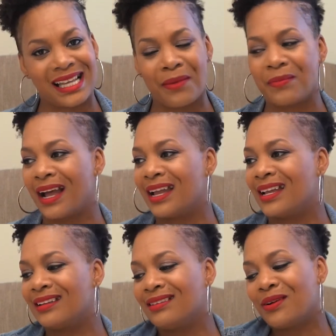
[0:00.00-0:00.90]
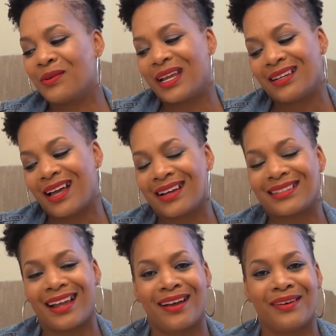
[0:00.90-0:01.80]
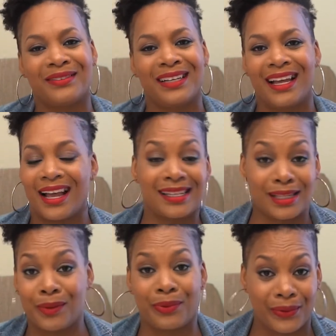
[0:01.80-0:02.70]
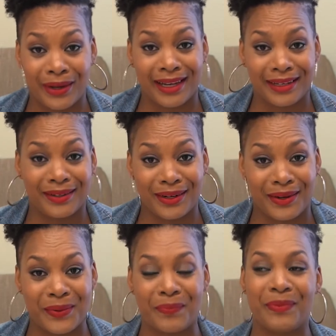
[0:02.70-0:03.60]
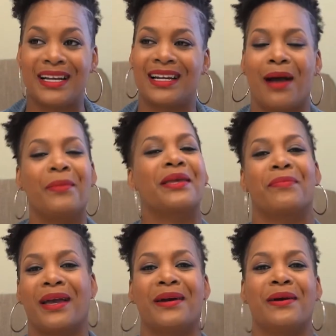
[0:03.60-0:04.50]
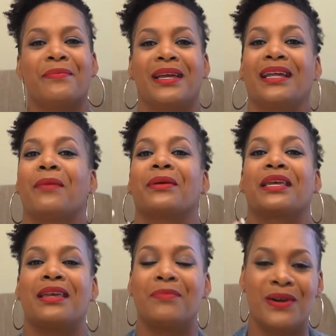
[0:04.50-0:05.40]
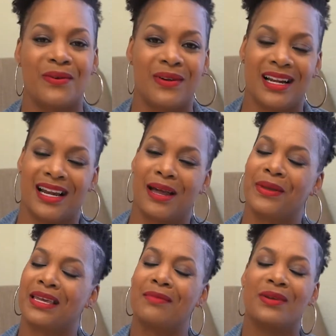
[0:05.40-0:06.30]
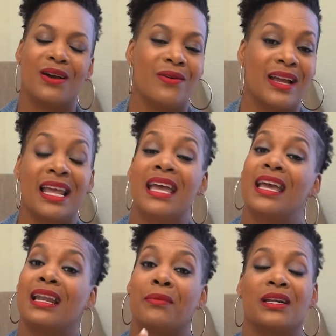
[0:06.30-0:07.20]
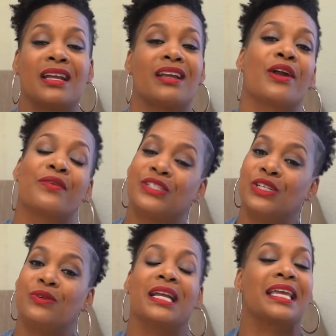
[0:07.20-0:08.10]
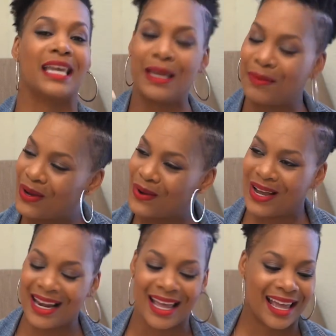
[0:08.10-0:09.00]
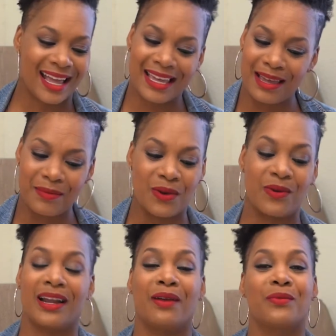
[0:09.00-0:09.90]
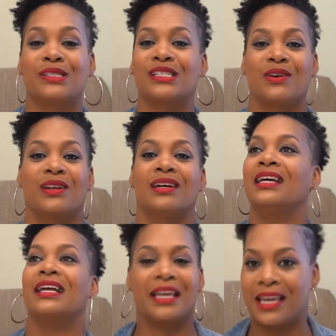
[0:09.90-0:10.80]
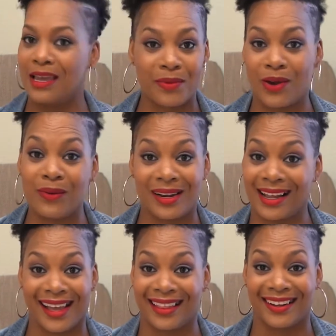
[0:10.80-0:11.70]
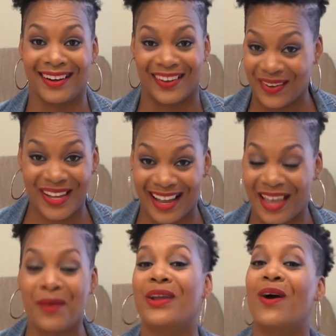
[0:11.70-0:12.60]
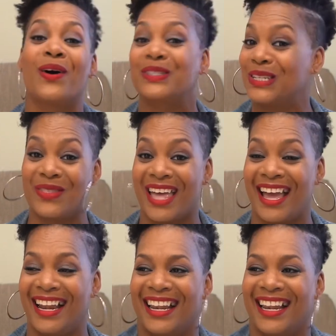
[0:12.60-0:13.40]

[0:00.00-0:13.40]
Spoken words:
I might, get knocked down at some point, but I'm going to get back up and I'm going to keep going and I'm going to keep going. And I'm going to encourage you to keep going. And we're just going to keep going together. Okay. Can we all do that?